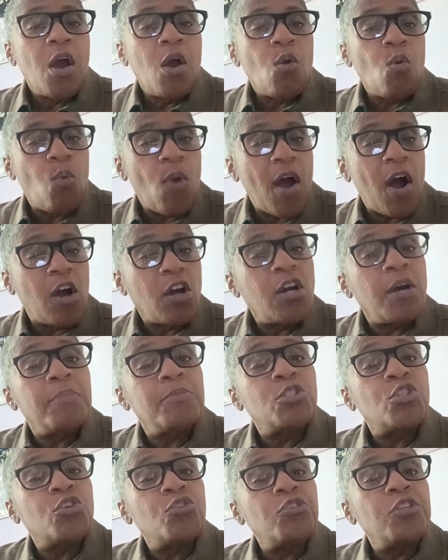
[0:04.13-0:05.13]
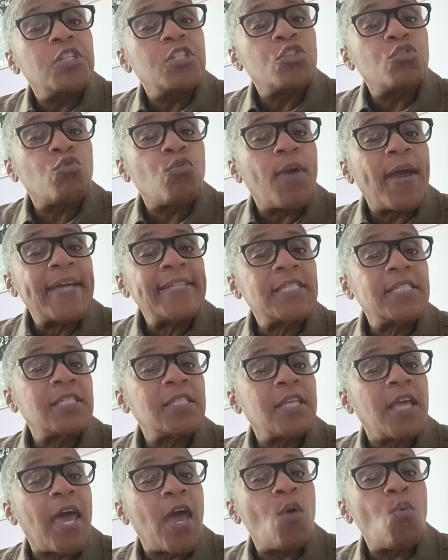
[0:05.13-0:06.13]
Welcome to this rest
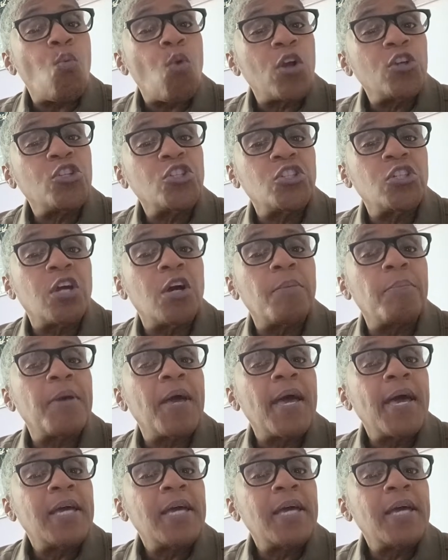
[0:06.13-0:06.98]
and worship